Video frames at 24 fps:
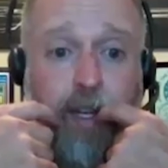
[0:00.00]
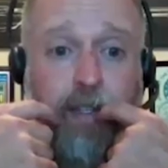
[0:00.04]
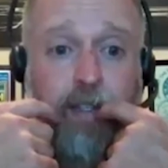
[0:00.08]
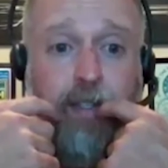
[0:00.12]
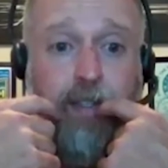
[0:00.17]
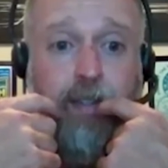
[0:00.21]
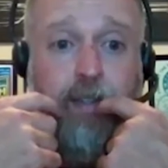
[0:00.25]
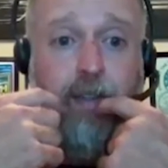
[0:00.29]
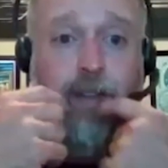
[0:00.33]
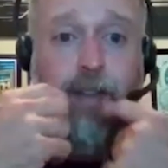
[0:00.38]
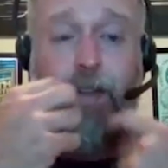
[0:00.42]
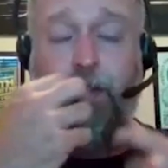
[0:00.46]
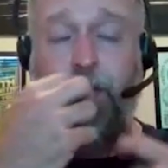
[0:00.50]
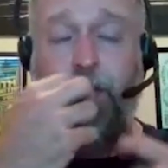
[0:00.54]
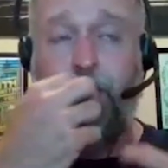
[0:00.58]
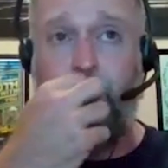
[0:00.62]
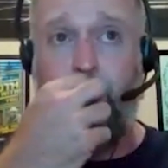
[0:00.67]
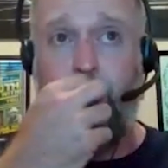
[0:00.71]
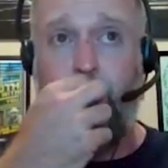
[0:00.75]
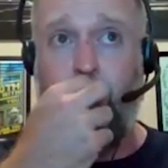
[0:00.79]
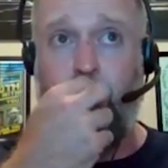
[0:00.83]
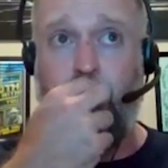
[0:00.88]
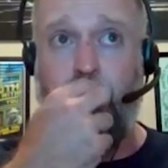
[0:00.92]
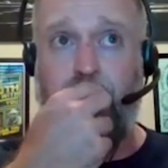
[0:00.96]

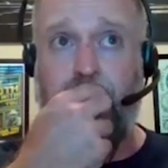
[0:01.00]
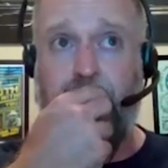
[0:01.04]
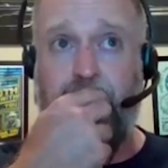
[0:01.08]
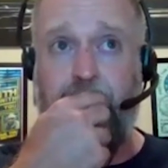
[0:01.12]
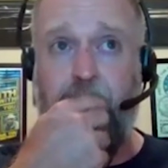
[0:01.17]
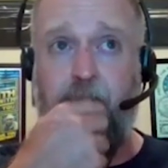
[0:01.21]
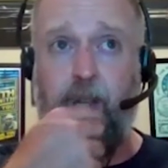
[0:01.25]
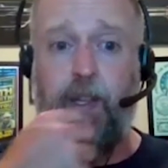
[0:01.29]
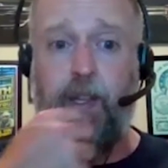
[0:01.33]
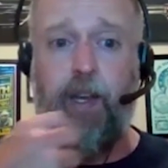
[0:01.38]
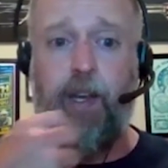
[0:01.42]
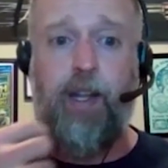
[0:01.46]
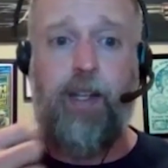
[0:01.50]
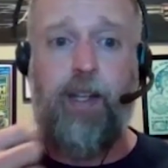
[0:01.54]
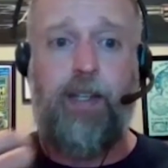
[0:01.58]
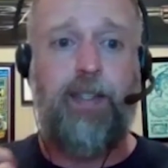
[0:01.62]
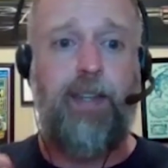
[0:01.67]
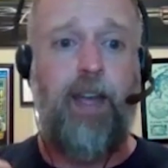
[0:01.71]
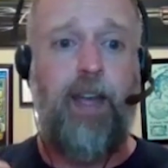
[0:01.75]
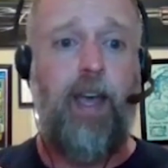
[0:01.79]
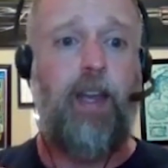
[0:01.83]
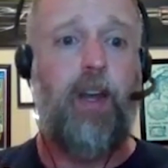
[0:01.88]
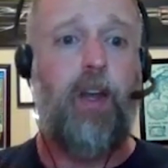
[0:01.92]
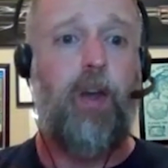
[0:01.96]
it's called an
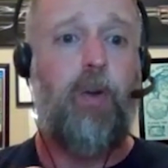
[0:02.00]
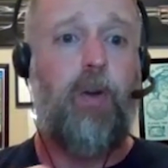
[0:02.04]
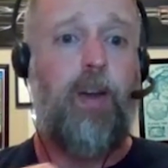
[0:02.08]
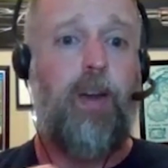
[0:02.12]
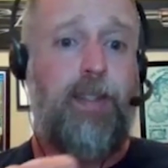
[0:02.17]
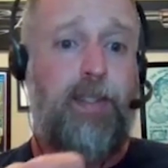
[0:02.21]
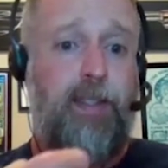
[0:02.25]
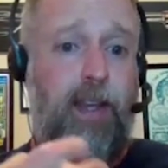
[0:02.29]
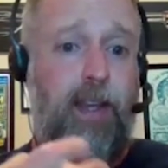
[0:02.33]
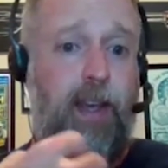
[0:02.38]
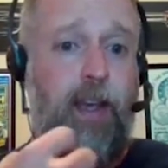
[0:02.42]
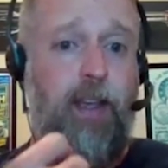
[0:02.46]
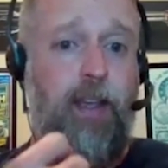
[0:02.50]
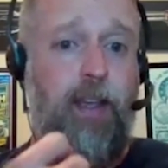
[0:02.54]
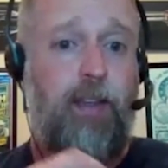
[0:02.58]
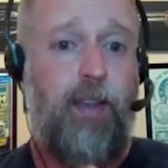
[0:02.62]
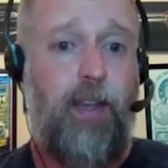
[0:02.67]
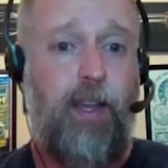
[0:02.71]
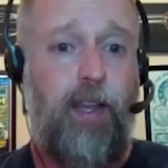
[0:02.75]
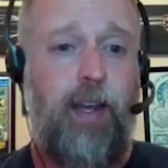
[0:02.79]
Excite OSA,